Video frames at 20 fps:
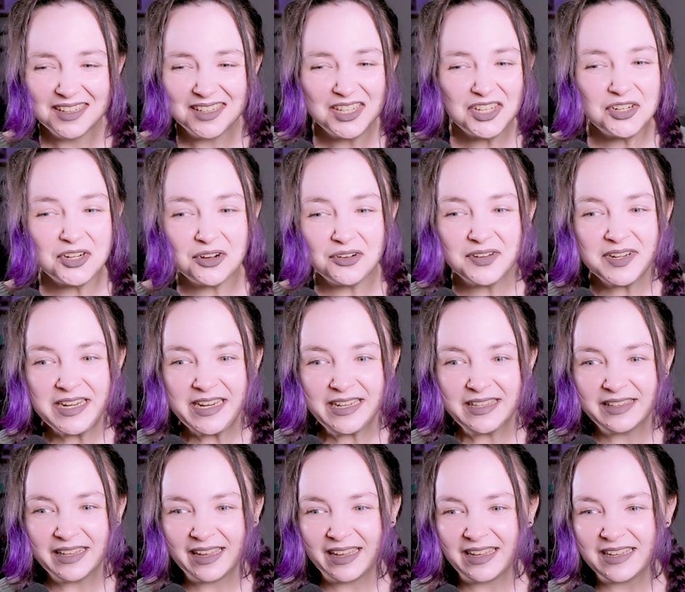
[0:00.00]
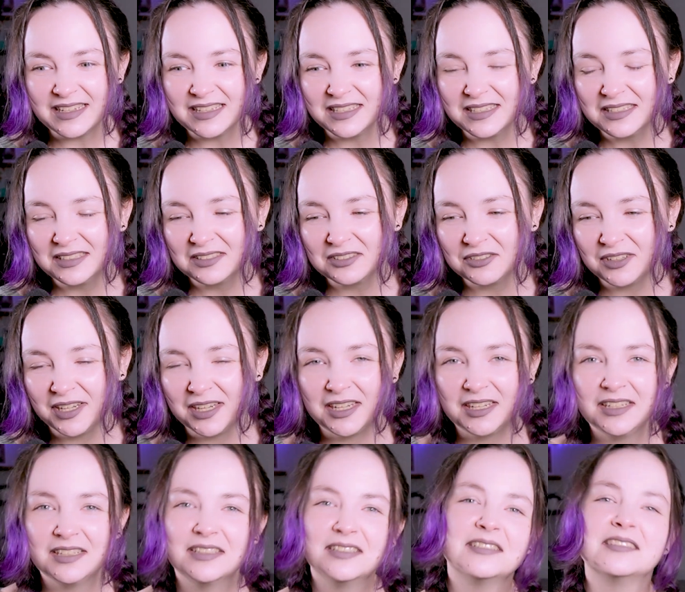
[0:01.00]
You don't need that,
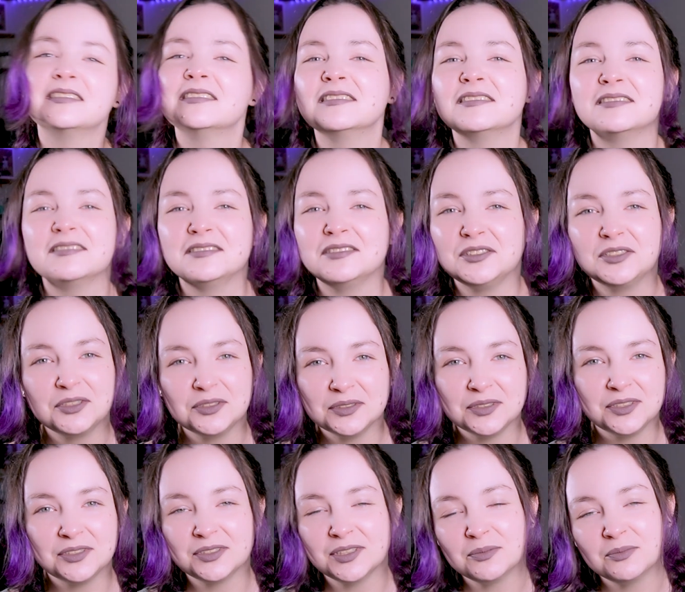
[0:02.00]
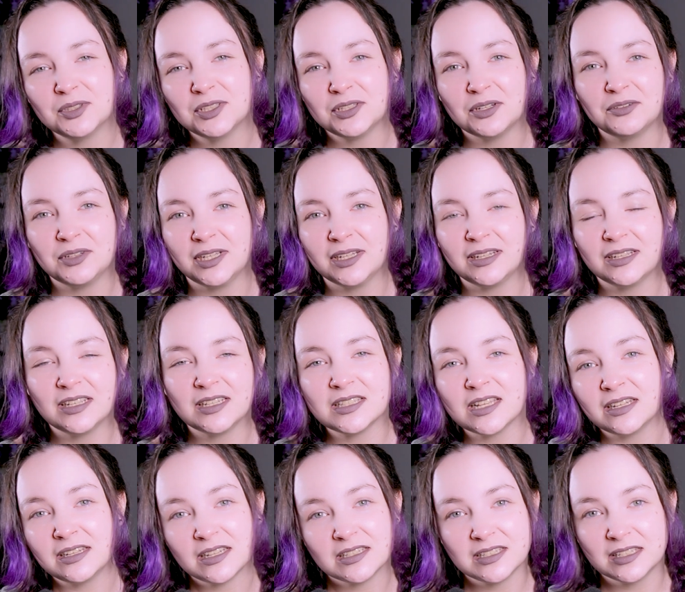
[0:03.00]
okay? You simply don't need it. It's
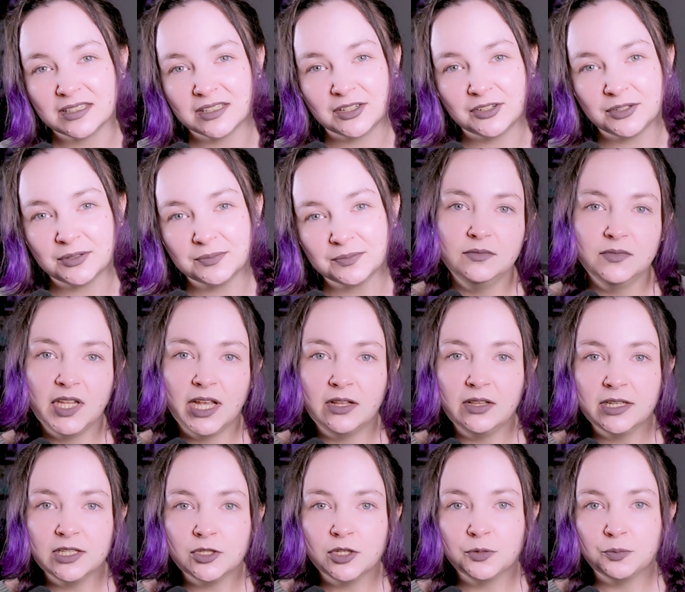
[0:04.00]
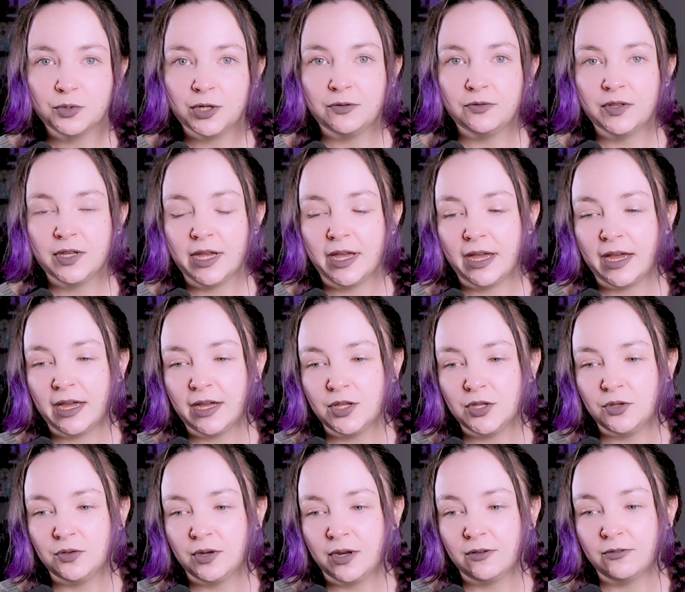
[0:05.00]
unnecessary. Now let's look briefly at
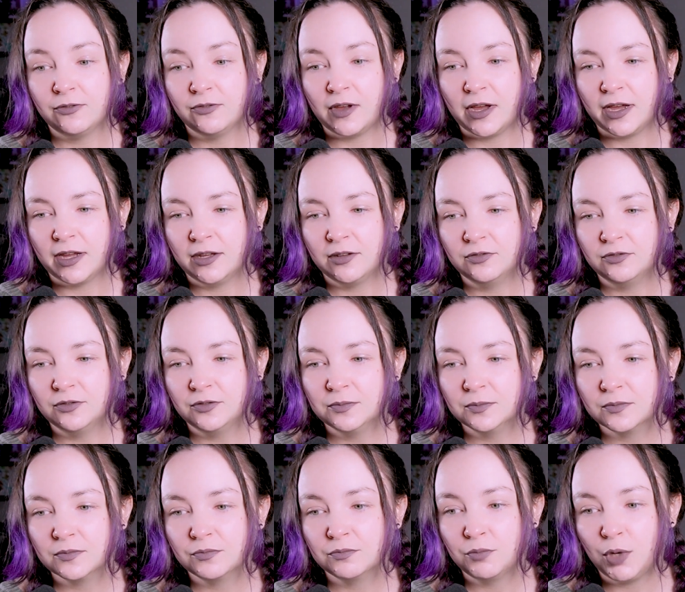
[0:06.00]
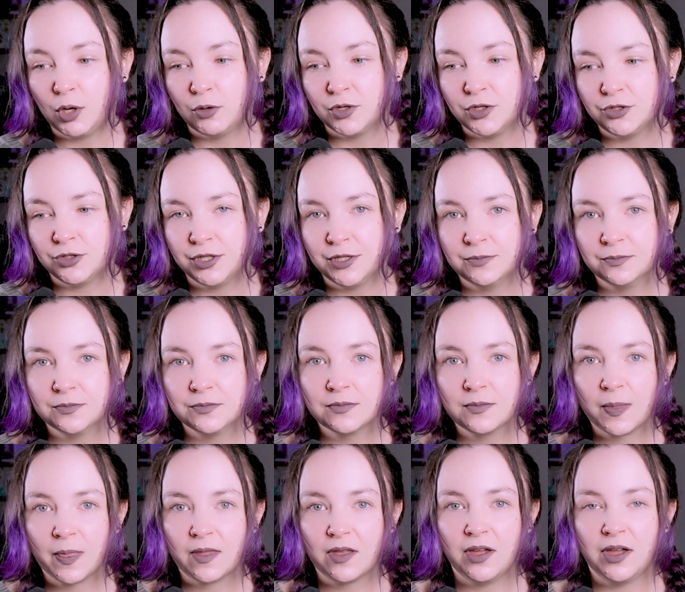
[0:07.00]
Unit 5, Poetry.
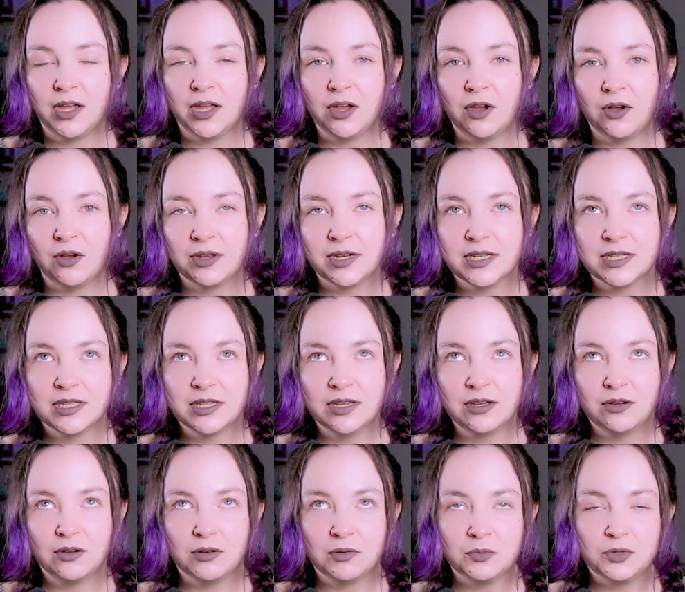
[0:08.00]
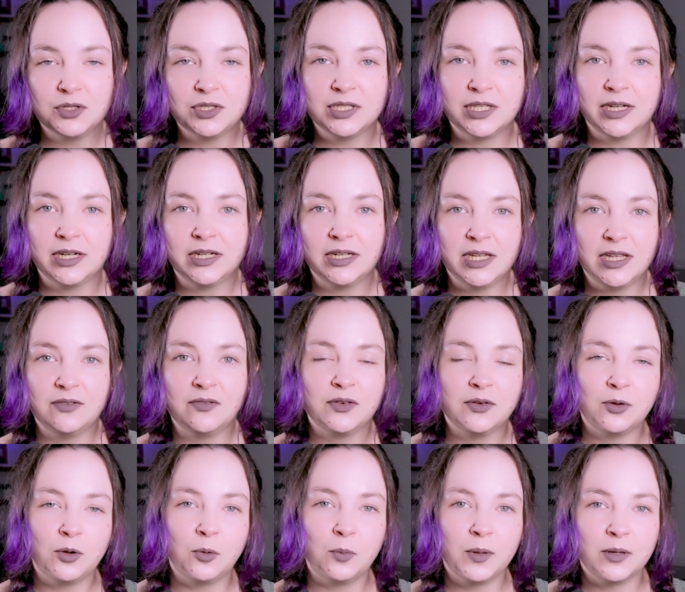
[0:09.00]
I honestly almost didn't
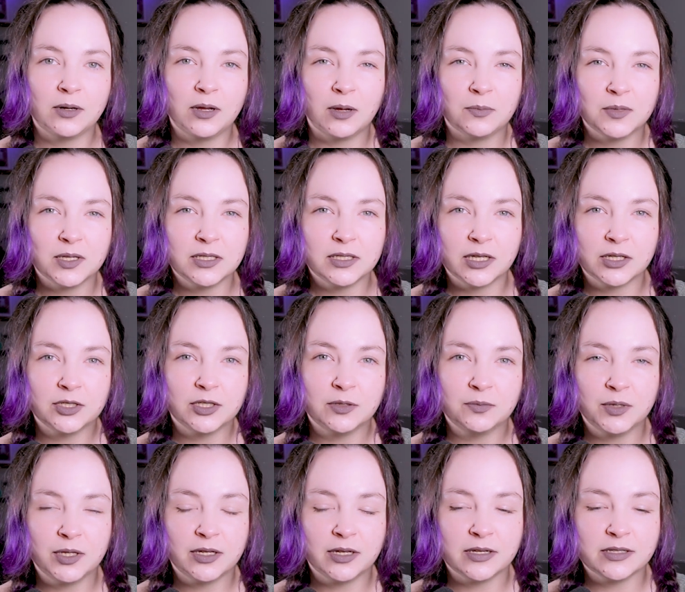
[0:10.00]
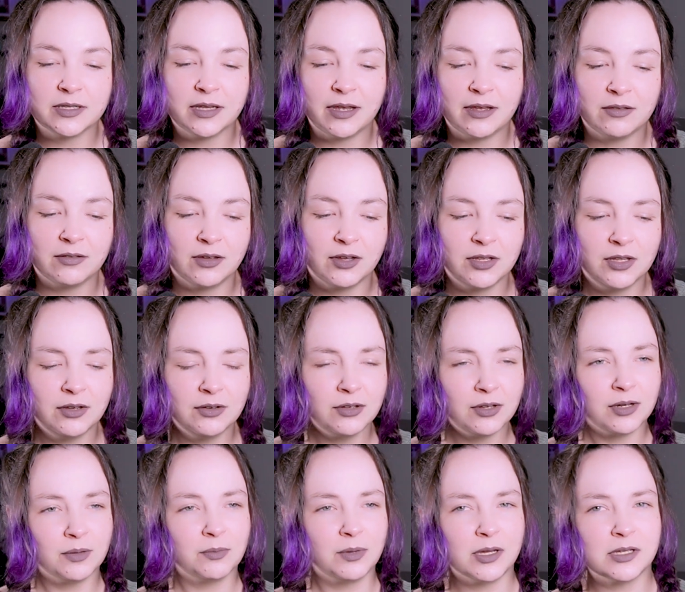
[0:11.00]
even open up this section because I thought there
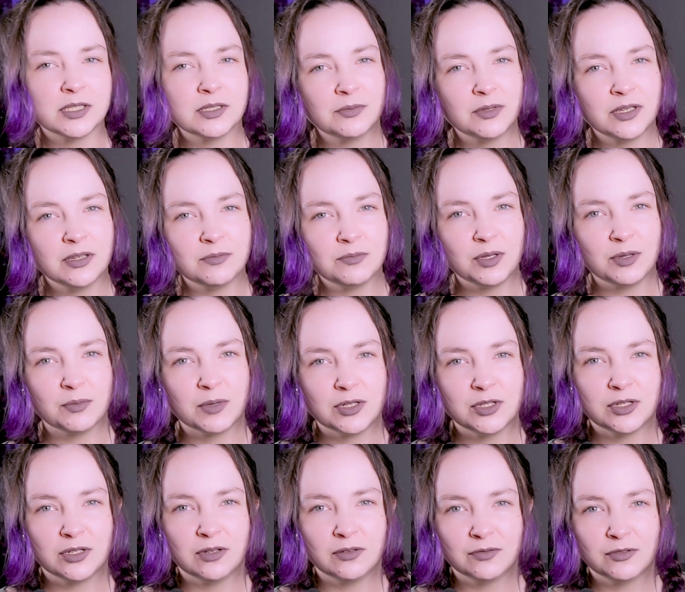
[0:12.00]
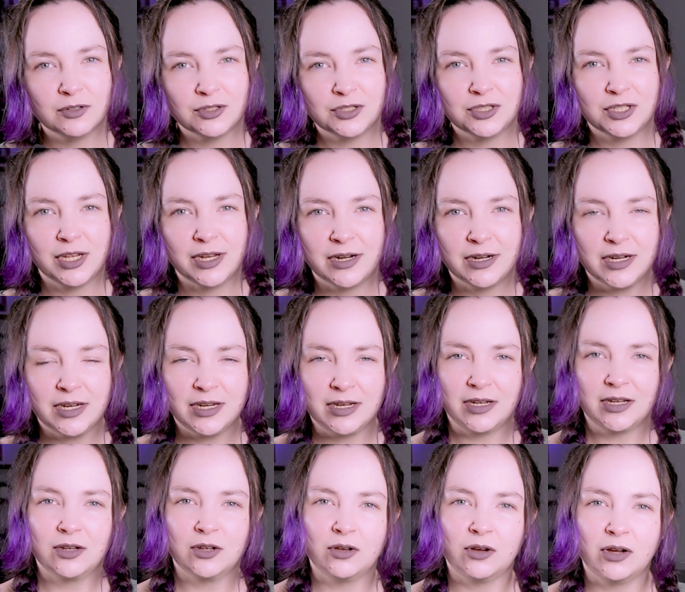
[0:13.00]
couldn't possibly be mention of Christianity
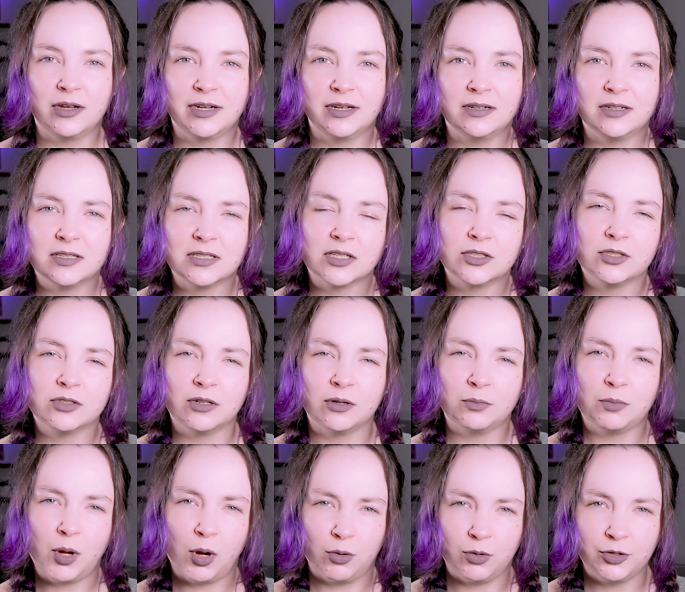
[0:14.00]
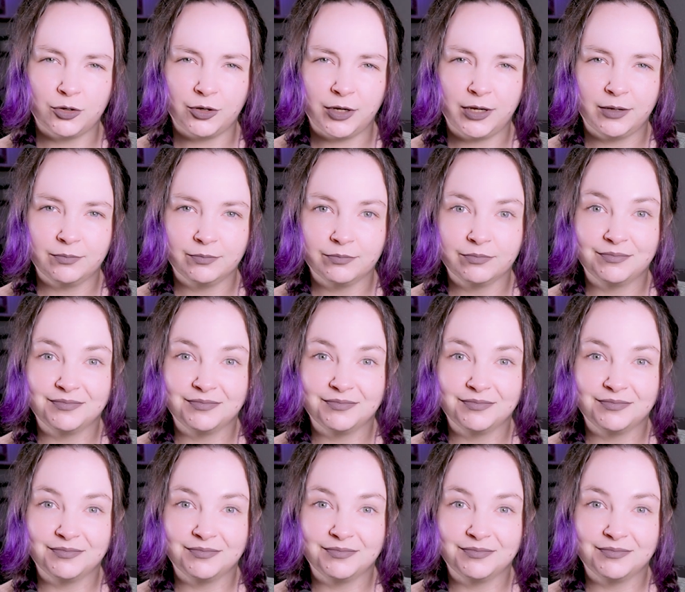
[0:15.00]
and God in a section on poetry.